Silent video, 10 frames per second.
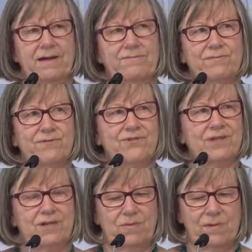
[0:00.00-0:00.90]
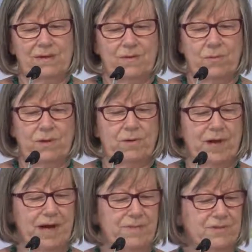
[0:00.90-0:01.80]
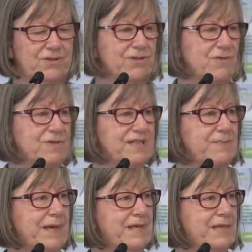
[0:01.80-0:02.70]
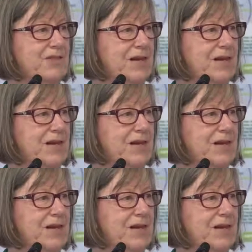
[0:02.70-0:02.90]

Fortunately, when we were able to respect each